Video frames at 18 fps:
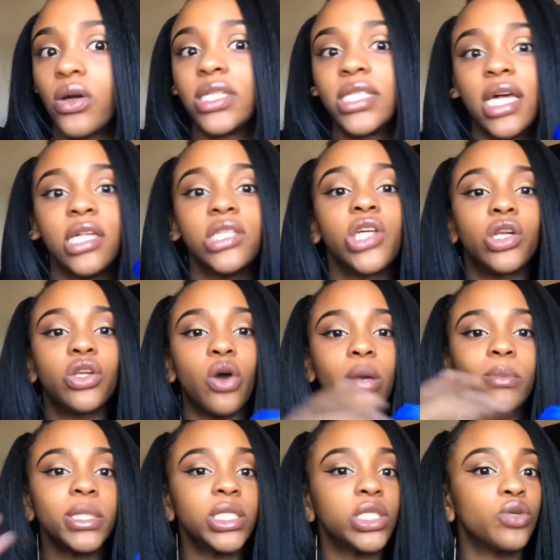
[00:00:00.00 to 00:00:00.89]
because as y'all
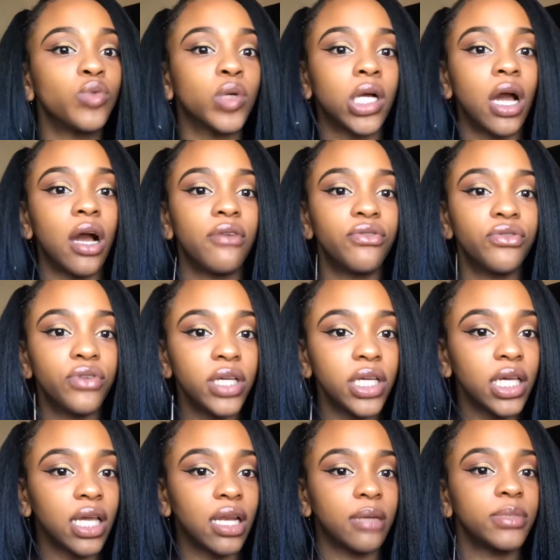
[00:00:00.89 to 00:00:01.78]
know, I'm still
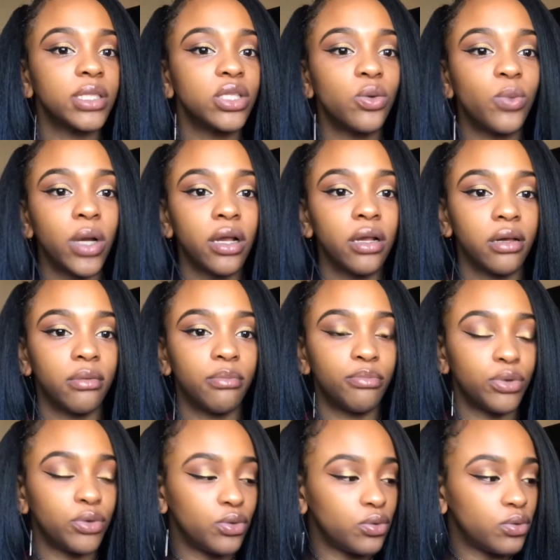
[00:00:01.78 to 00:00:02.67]
recovering and I'm still wearing a
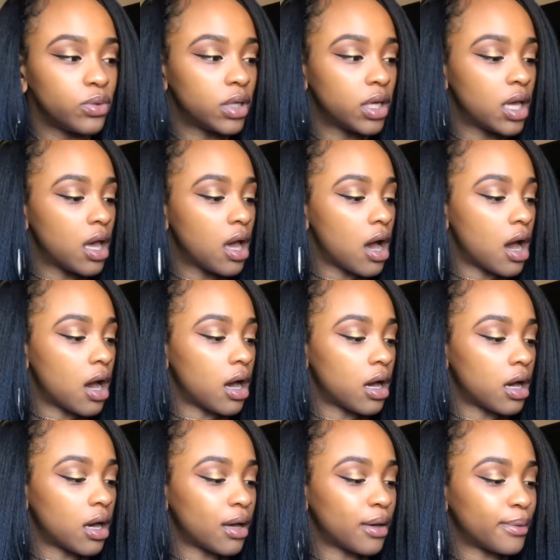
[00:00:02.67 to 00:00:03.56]
boot.
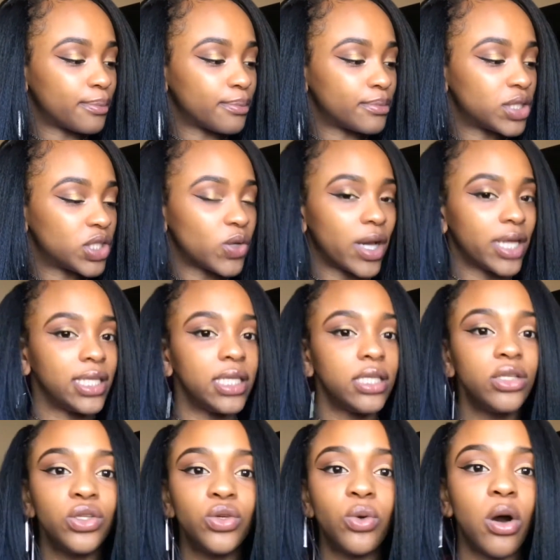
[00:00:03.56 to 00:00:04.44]
So I
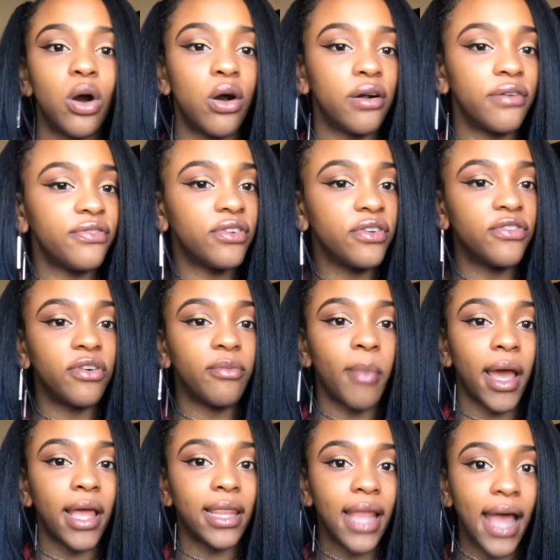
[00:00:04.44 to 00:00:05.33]
didn't do an on foot for
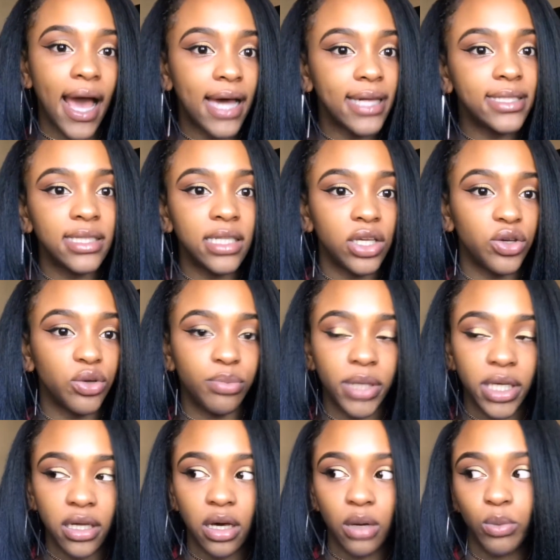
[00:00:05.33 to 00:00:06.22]
my last sneaker
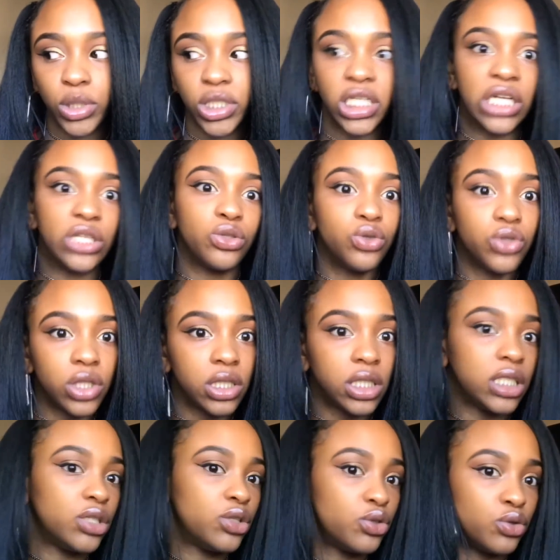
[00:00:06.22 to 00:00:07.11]
pickup, which I
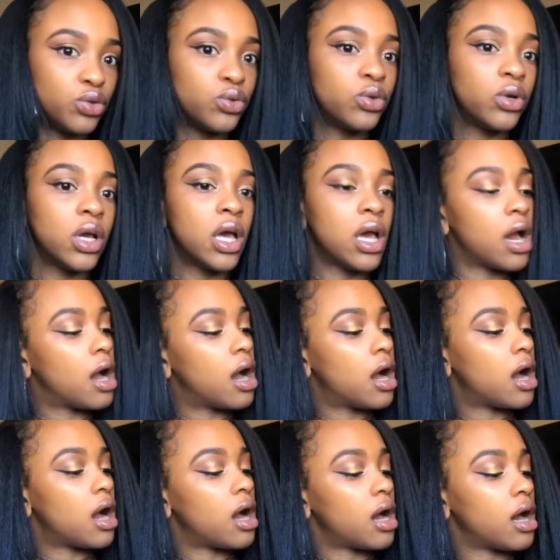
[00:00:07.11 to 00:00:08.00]
usually do.
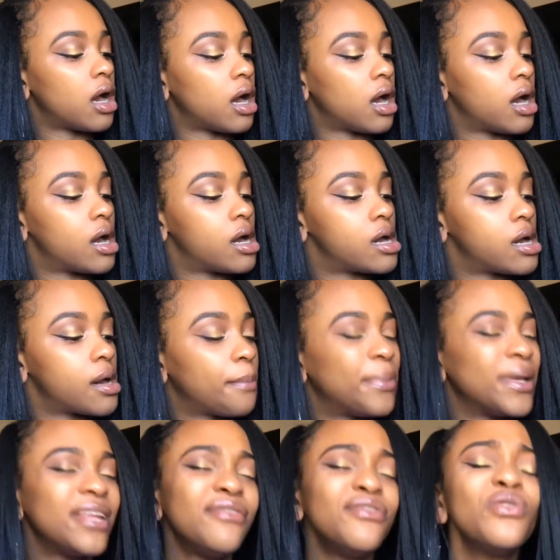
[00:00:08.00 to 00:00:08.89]

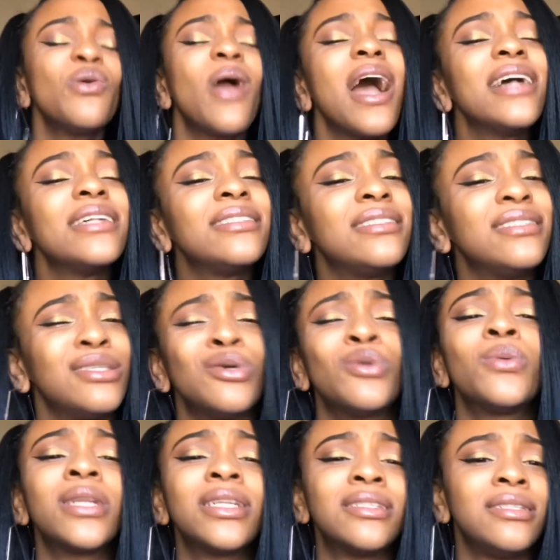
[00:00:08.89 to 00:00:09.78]
But if you guys
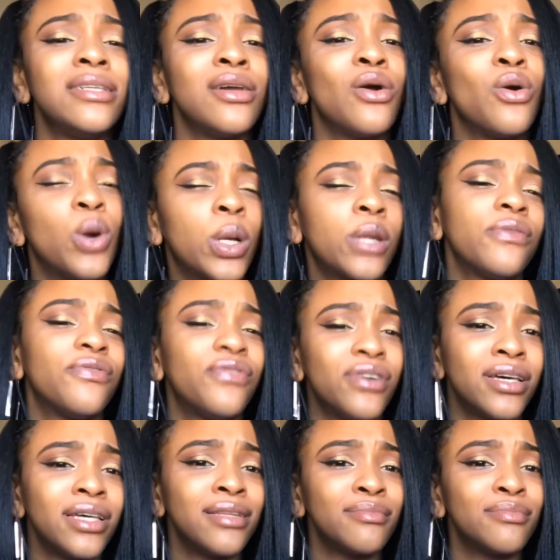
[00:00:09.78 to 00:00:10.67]
still want to see an on
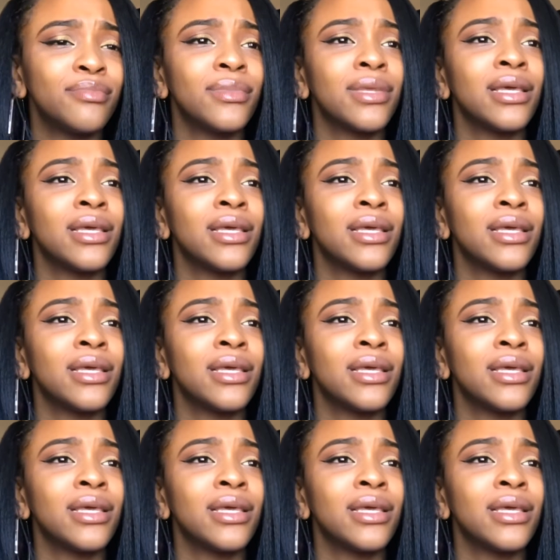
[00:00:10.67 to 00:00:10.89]
foot,